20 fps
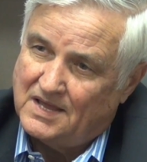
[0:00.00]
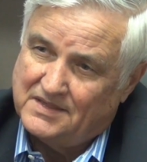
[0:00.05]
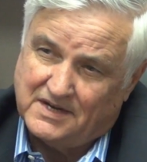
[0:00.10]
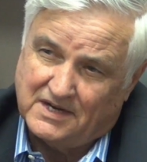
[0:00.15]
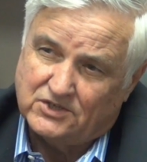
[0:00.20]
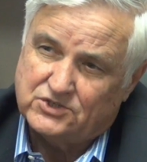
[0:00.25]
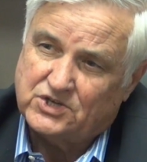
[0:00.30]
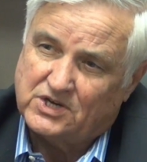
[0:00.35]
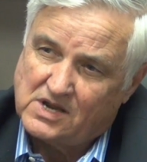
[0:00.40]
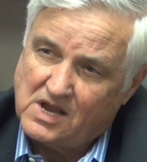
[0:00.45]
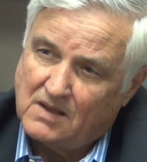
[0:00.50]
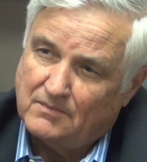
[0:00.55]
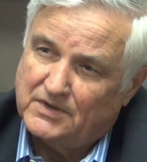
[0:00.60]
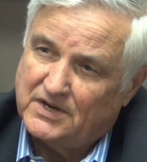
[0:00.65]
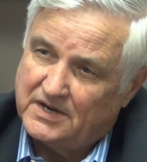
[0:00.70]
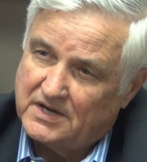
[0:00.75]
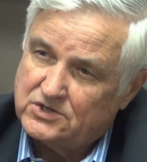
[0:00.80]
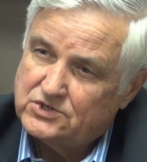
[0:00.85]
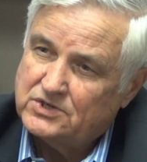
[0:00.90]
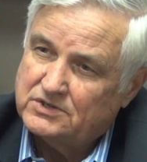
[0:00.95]
I think it's a
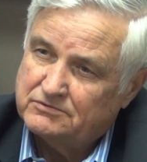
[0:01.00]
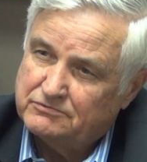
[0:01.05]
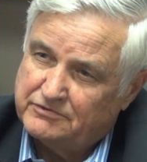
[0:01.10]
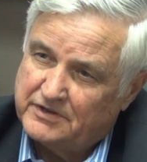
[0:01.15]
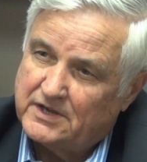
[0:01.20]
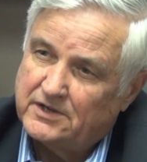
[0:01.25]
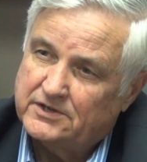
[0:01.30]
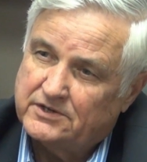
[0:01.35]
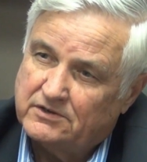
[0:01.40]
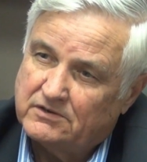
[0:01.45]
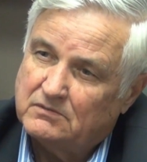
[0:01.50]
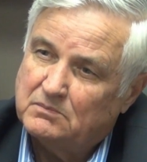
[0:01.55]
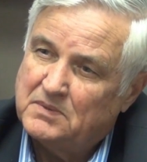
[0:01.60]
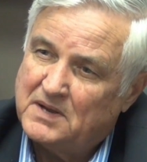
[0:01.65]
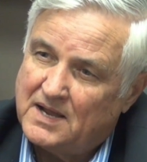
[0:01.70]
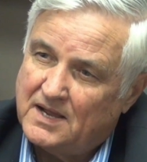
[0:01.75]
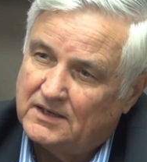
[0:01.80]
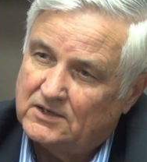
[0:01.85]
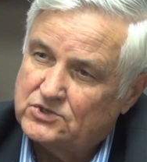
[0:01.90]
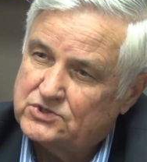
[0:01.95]
combination, failure
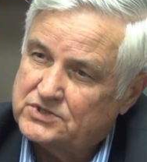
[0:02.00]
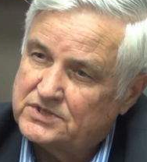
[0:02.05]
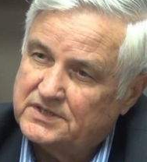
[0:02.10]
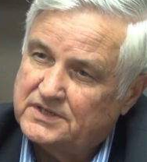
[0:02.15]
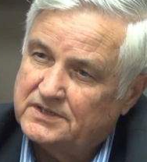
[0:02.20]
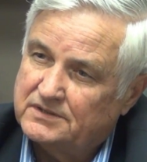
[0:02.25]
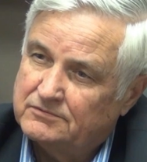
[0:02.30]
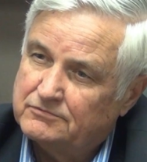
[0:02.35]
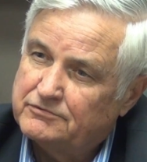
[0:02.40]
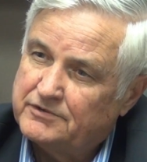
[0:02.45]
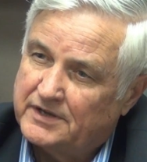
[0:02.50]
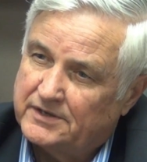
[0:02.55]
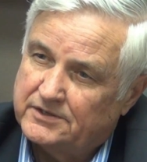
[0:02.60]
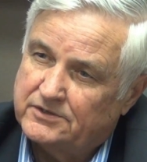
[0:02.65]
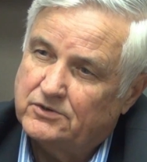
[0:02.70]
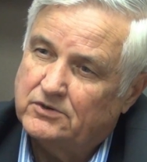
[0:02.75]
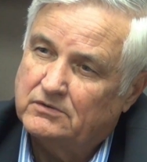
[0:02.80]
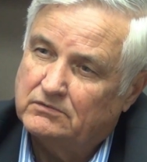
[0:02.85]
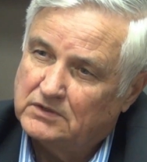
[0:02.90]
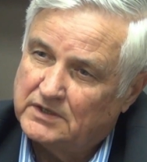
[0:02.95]
of policy and
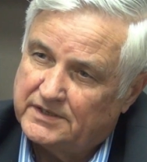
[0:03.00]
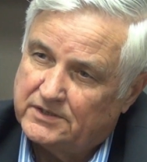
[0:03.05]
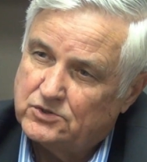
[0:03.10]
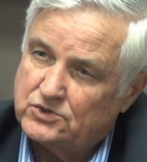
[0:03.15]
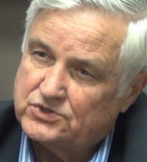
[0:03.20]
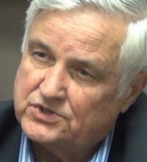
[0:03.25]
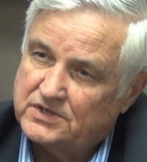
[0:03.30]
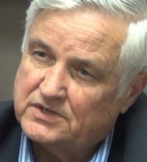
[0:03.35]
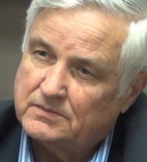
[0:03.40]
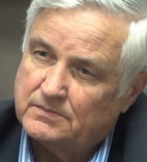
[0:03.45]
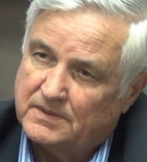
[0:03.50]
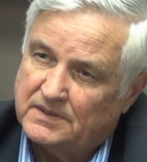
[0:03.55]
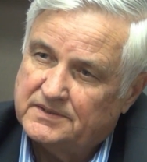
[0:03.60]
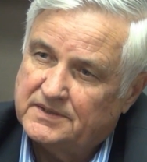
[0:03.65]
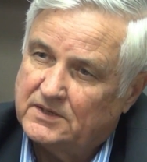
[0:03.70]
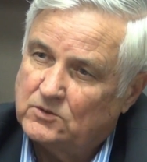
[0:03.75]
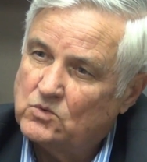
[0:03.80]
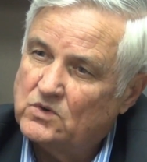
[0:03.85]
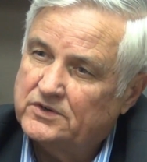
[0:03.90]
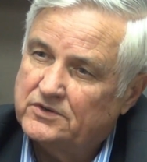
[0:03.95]
failure of leadership.
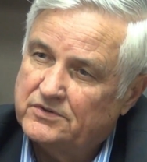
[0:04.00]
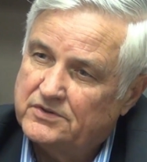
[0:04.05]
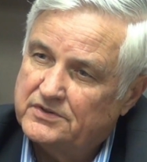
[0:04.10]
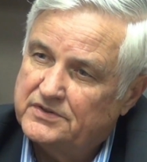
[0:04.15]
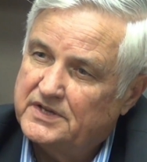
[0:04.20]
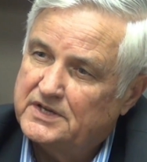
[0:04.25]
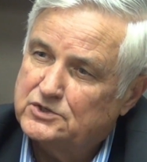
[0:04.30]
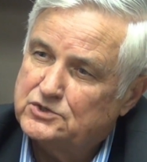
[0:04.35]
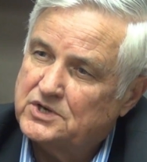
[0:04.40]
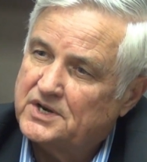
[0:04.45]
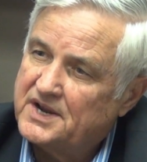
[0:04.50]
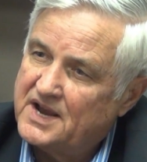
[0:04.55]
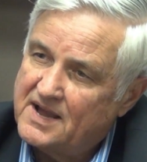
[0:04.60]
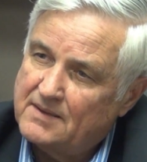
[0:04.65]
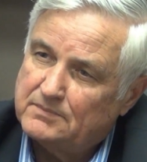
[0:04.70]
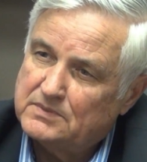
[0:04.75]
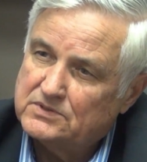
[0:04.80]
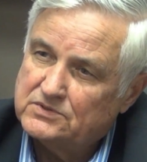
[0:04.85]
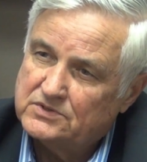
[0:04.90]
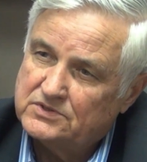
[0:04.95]
I think one of the things that
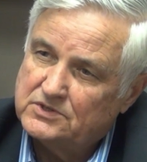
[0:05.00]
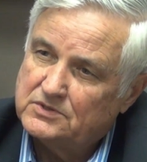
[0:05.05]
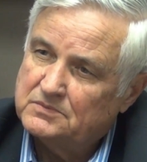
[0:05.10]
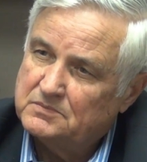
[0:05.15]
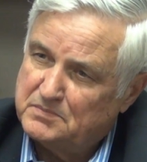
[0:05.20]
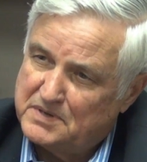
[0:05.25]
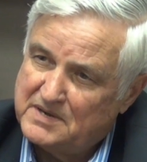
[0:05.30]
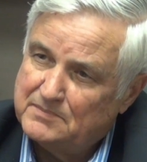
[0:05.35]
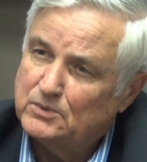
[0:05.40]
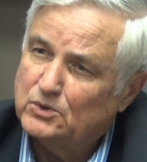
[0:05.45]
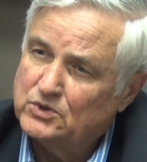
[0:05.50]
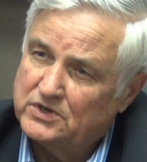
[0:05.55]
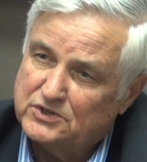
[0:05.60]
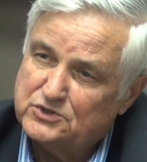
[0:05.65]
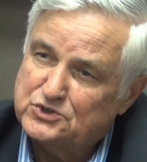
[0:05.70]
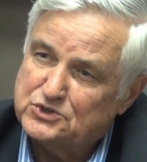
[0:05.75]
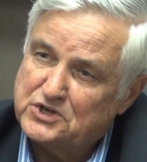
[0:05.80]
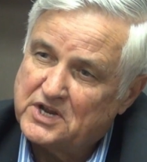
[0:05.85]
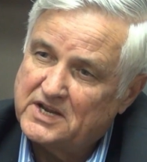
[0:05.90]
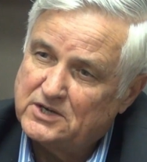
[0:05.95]
happens is people
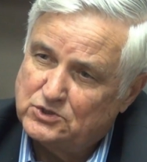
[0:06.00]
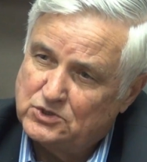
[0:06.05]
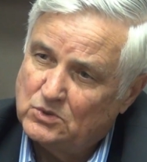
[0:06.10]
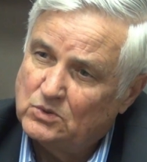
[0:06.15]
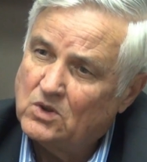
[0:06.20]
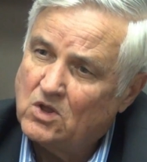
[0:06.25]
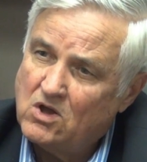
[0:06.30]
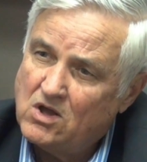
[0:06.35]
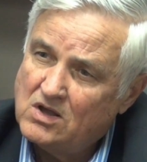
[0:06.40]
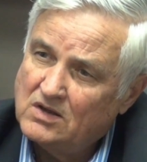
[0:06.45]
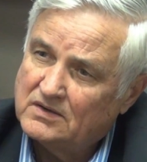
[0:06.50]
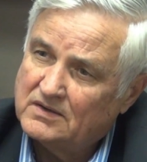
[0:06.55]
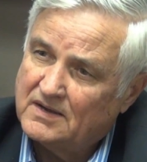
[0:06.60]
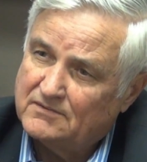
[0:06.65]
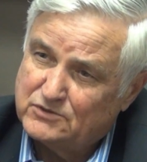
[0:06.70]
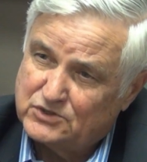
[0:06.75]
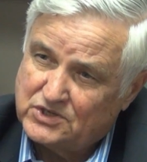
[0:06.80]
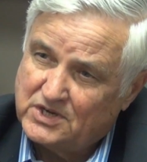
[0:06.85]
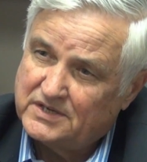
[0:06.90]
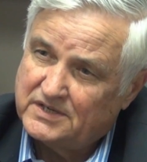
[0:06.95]
can stay too long.
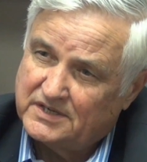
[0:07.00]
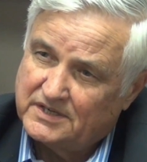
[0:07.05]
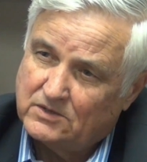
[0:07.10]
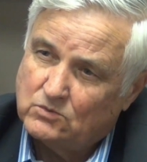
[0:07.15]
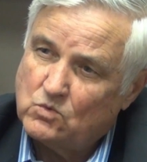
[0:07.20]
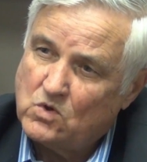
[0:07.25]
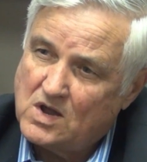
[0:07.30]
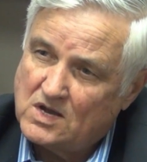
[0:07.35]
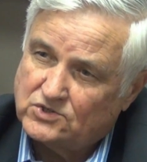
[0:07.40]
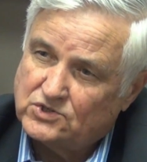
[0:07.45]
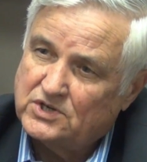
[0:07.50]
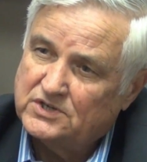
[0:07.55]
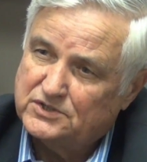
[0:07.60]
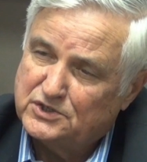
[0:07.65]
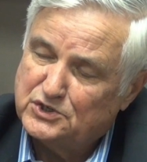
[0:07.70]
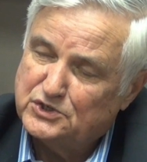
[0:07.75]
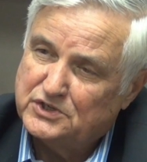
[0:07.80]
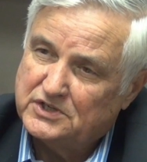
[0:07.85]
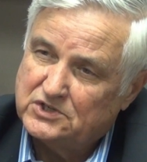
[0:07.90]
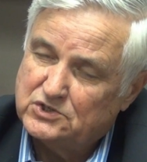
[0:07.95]
I've seen it in
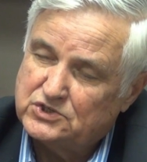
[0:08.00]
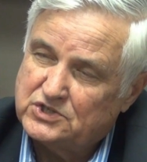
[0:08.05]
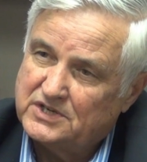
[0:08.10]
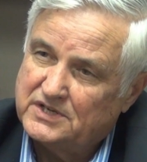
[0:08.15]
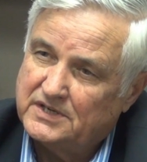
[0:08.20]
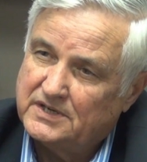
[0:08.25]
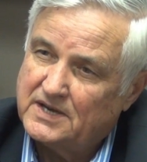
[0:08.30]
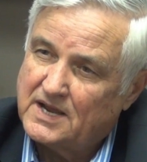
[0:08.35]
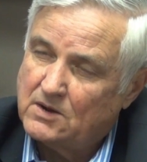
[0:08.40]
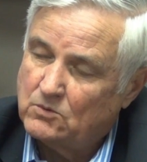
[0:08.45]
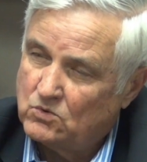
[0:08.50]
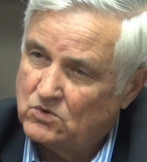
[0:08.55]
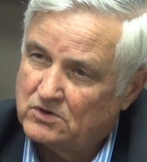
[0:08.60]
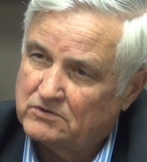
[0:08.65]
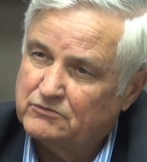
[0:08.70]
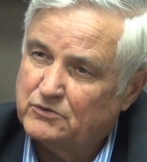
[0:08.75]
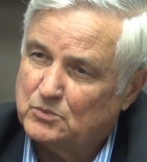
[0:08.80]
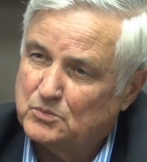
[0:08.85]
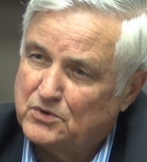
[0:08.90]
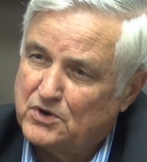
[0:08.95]
Washington, D.C. I
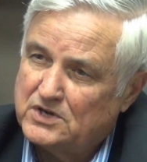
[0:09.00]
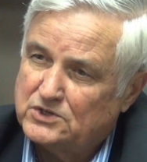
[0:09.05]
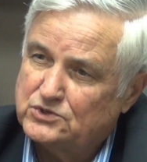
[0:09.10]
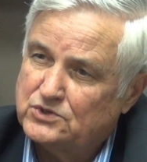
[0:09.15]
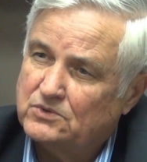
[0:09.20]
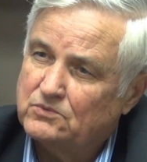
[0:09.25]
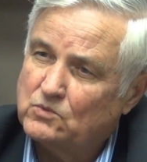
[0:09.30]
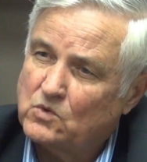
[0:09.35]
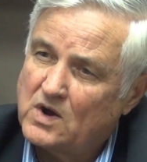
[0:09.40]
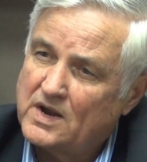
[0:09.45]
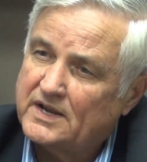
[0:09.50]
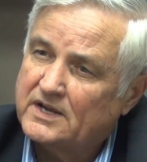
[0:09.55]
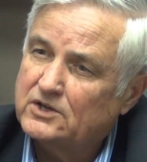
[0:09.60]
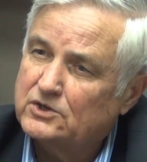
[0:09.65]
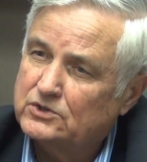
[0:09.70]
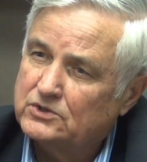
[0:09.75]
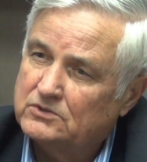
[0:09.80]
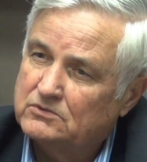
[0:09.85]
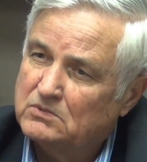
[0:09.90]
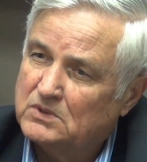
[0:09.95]
worked for President
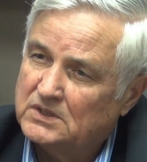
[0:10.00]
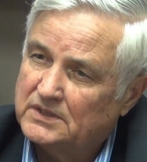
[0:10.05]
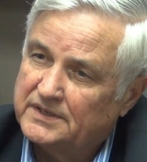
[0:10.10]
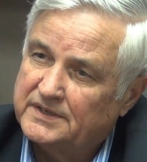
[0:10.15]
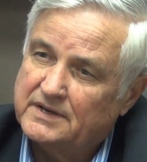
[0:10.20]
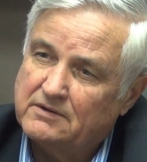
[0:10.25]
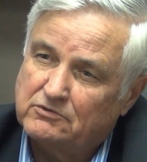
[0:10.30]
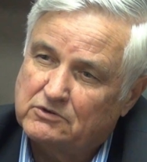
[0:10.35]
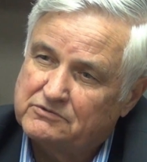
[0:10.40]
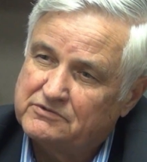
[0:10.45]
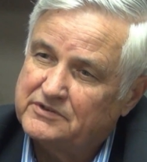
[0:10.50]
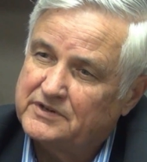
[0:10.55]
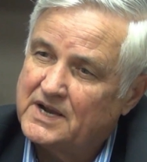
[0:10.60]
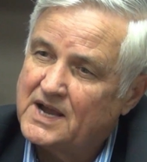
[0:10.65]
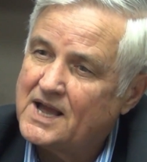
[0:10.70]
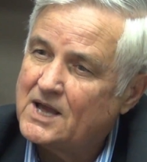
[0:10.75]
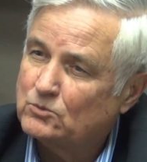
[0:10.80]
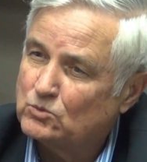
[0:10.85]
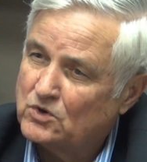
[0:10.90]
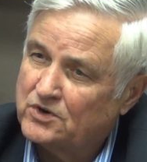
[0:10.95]
Reagan, who really never
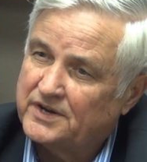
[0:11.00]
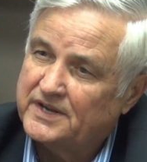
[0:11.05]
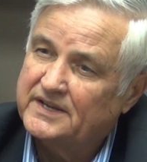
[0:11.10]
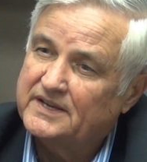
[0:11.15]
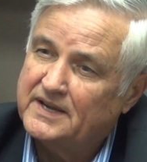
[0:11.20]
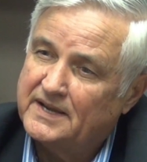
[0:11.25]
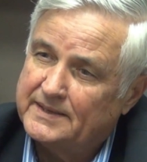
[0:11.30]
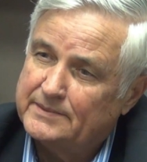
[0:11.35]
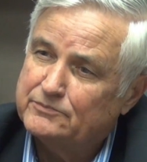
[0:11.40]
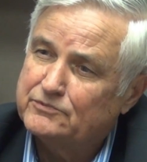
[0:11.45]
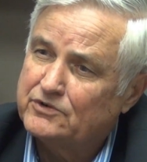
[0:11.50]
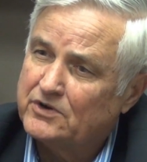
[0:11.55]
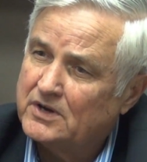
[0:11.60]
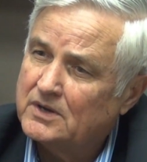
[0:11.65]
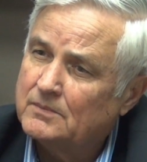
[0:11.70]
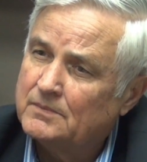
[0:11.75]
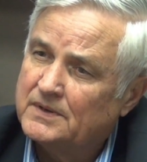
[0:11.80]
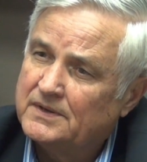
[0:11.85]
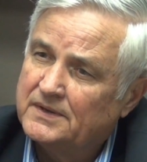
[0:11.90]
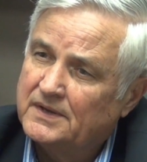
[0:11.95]
forgot where he came
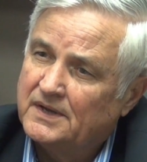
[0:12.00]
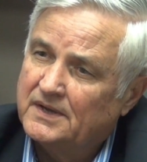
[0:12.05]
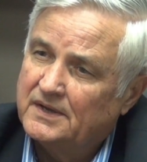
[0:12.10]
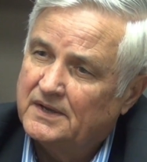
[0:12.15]
from.